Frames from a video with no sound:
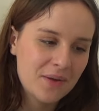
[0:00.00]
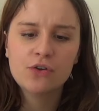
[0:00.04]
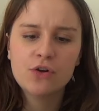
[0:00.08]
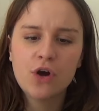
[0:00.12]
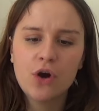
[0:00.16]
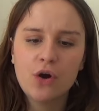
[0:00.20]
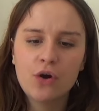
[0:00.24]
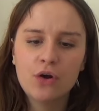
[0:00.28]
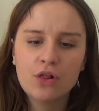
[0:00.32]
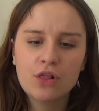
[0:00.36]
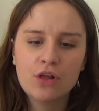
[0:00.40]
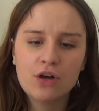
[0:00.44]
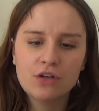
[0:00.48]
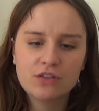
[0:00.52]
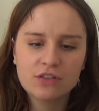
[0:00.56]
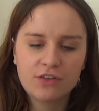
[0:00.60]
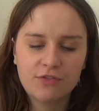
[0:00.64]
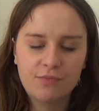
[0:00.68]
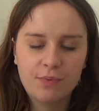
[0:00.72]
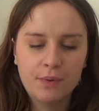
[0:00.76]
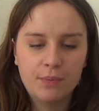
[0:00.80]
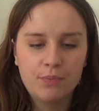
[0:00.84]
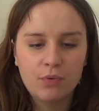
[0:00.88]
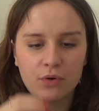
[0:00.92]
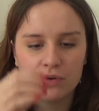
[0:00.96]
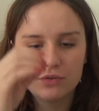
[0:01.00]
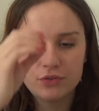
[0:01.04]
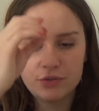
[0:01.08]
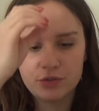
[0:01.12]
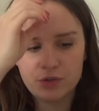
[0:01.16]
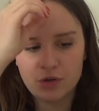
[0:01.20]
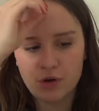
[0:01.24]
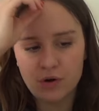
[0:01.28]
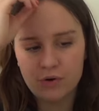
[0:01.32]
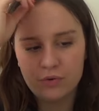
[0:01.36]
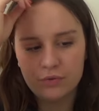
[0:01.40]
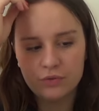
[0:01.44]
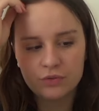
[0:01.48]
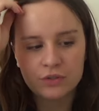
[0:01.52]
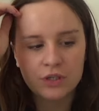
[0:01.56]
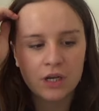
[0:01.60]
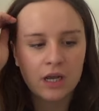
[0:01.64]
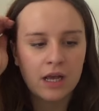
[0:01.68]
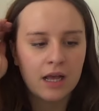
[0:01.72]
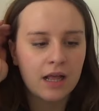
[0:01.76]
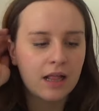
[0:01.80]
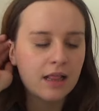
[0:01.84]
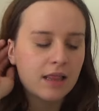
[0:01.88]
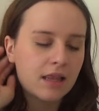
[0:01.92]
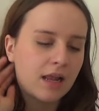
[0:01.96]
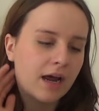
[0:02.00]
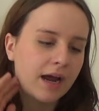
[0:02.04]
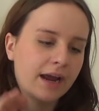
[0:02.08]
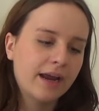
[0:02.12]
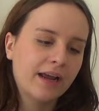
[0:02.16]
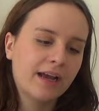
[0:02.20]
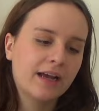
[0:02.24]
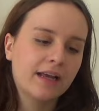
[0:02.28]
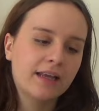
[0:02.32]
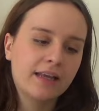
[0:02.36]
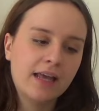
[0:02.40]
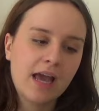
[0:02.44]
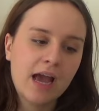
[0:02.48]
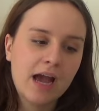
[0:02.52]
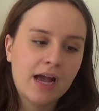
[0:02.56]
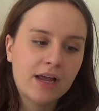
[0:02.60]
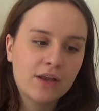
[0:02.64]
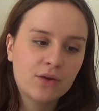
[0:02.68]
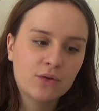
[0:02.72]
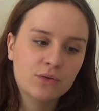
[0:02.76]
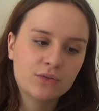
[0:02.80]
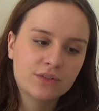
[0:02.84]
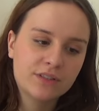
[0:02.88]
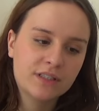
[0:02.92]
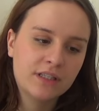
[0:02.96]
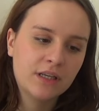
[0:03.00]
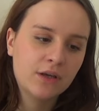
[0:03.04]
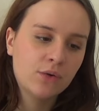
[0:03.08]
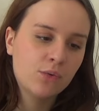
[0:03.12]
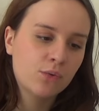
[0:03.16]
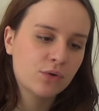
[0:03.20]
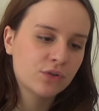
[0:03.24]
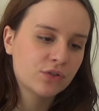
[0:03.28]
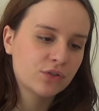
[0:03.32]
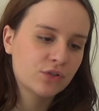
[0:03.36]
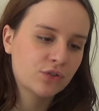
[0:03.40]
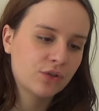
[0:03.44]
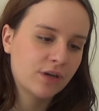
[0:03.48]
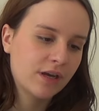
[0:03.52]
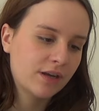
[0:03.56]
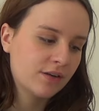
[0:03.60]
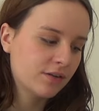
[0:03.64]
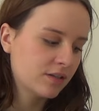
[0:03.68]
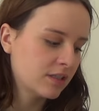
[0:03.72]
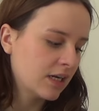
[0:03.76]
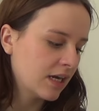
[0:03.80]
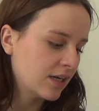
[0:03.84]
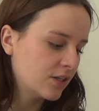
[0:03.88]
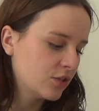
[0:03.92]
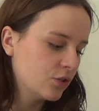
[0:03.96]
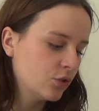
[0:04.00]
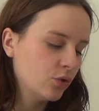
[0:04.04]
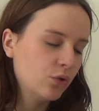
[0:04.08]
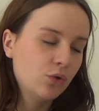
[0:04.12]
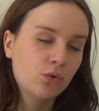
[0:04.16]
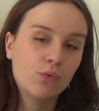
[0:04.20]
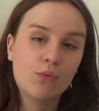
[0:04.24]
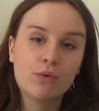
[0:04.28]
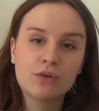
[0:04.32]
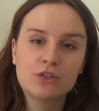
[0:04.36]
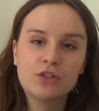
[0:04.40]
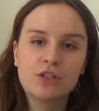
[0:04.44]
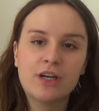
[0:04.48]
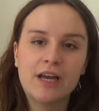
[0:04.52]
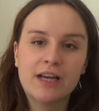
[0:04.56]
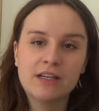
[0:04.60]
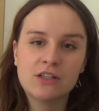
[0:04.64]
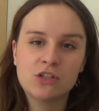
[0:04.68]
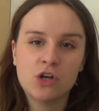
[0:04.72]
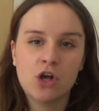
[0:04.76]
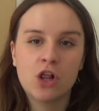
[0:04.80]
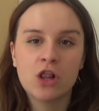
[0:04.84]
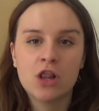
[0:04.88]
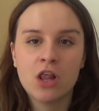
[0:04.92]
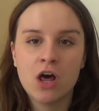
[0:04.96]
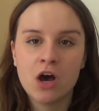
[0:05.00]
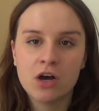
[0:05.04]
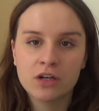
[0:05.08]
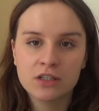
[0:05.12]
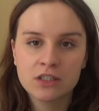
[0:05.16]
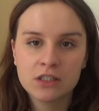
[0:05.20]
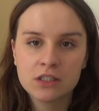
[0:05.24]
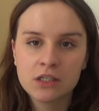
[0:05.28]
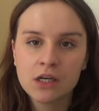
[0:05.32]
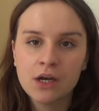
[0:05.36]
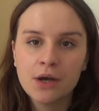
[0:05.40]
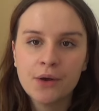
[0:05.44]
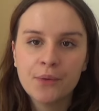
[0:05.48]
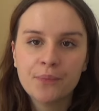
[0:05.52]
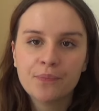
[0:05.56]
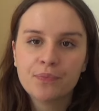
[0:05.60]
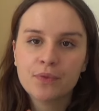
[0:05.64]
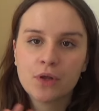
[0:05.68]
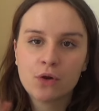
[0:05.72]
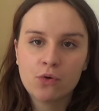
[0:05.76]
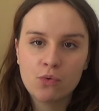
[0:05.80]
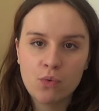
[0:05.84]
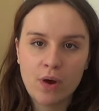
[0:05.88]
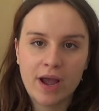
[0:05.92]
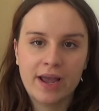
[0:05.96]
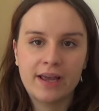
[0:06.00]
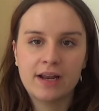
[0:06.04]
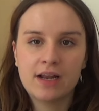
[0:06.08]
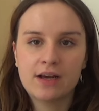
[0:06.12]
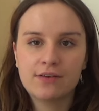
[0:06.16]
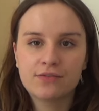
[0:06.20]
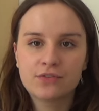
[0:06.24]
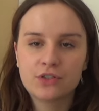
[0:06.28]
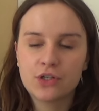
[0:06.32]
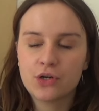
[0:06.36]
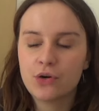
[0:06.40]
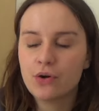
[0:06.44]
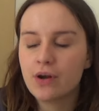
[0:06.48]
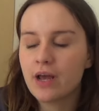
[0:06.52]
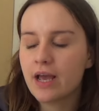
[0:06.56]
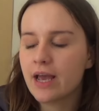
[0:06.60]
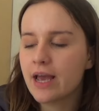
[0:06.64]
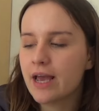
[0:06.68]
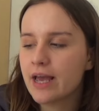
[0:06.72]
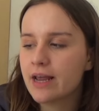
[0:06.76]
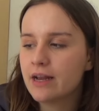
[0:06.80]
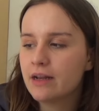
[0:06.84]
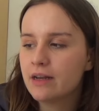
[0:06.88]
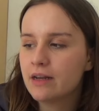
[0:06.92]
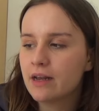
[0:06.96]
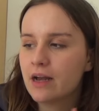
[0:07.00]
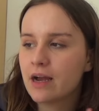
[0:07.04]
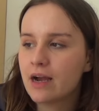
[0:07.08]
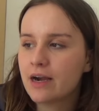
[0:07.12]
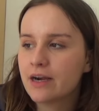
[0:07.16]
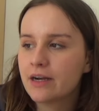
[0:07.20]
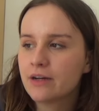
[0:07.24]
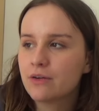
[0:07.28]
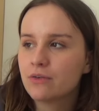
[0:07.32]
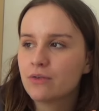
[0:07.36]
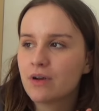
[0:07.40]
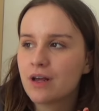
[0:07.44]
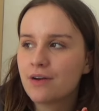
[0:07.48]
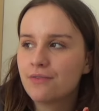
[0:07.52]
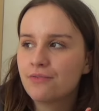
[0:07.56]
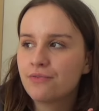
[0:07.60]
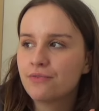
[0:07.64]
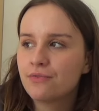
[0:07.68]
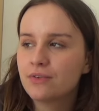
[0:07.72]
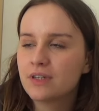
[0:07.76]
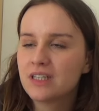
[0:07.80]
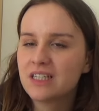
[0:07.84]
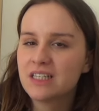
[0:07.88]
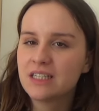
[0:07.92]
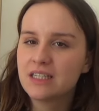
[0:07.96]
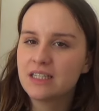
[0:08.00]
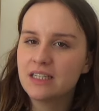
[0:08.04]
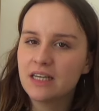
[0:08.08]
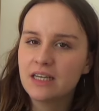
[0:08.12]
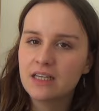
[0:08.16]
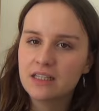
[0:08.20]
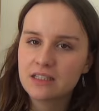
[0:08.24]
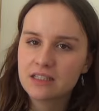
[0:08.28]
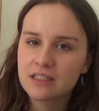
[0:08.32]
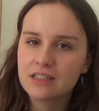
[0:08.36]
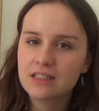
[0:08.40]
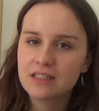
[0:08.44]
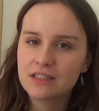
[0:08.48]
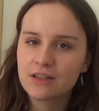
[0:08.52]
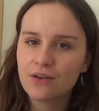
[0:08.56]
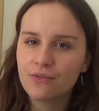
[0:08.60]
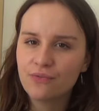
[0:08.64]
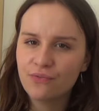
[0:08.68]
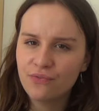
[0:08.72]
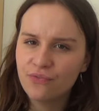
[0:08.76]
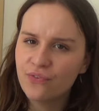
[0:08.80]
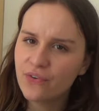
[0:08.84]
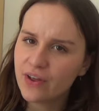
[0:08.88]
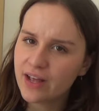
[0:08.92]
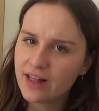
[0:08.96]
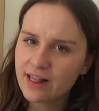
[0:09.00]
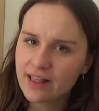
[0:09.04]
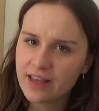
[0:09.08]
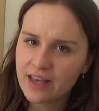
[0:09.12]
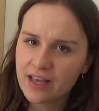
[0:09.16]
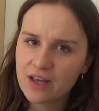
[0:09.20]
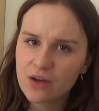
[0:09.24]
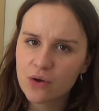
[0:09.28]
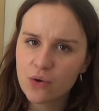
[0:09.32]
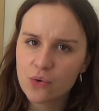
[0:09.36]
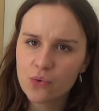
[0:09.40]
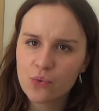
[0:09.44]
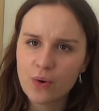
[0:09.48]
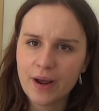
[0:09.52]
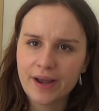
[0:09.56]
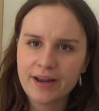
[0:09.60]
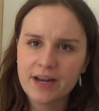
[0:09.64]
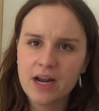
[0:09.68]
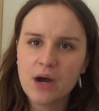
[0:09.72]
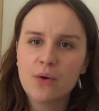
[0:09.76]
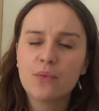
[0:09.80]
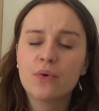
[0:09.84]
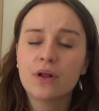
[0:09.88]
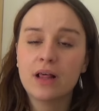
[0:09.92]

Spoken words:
Not a lot of people told like, yeah, you'll see once you get a tattoo, you want to get a lot right after, and I don't have this feeling right now.